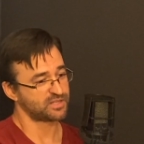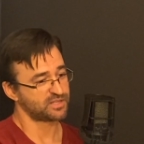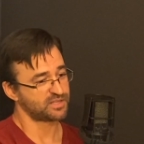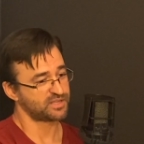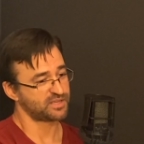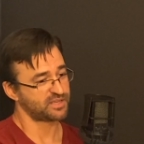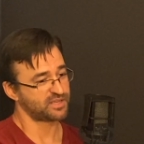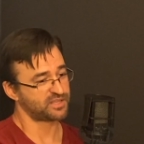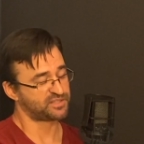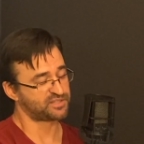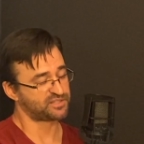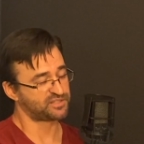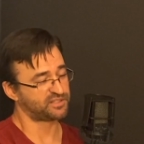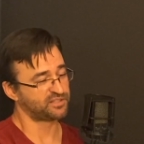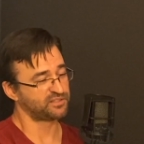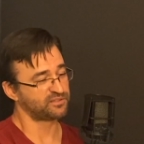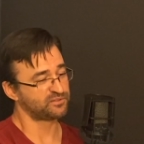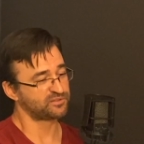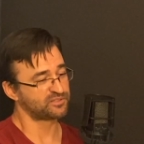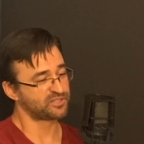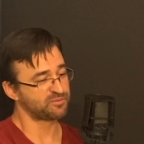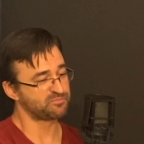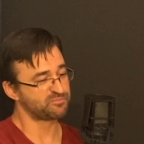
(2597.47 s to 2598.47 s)
it still
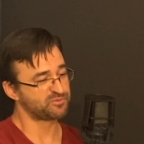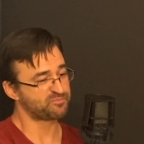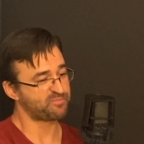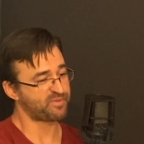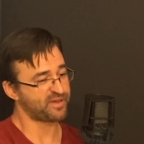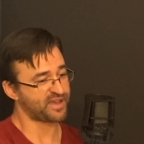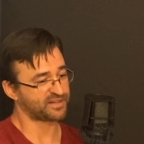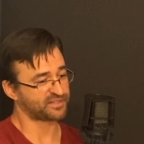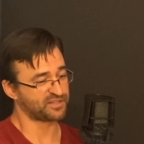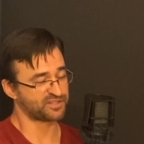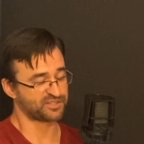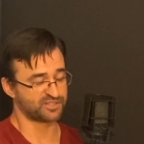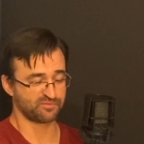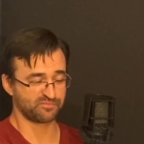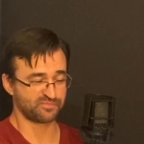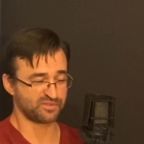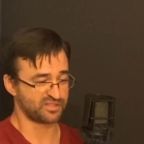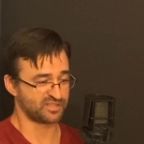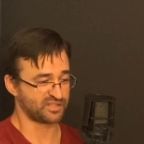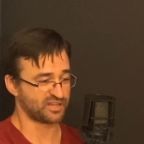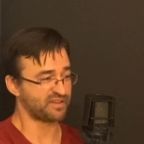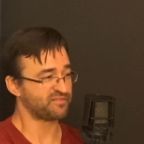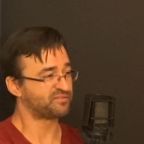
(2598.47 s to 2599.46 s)
comes back to something
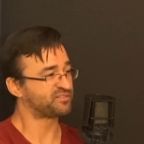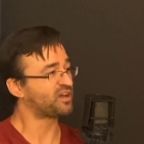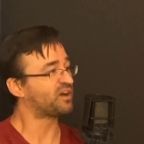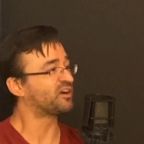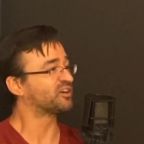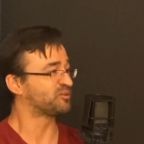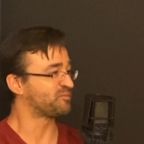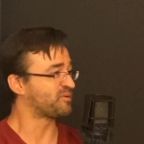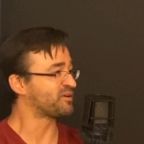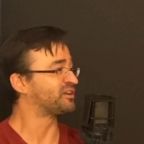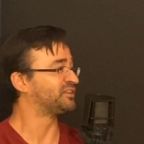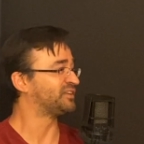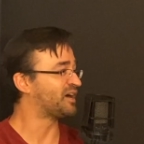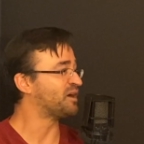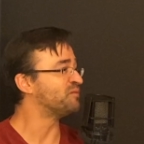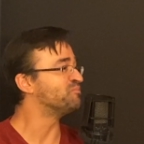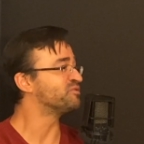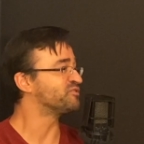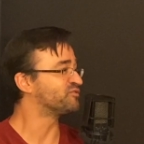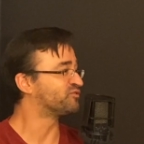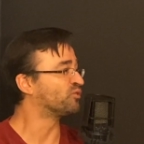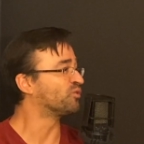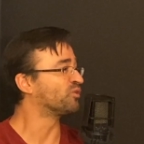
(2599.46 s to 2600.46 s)
that I've talked about a lot
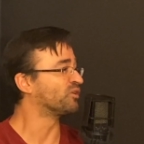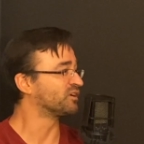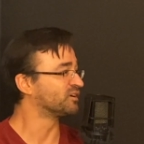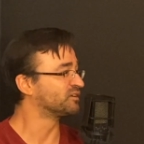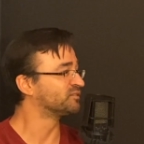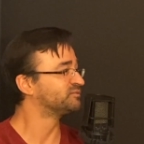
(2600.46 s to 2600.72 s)
before.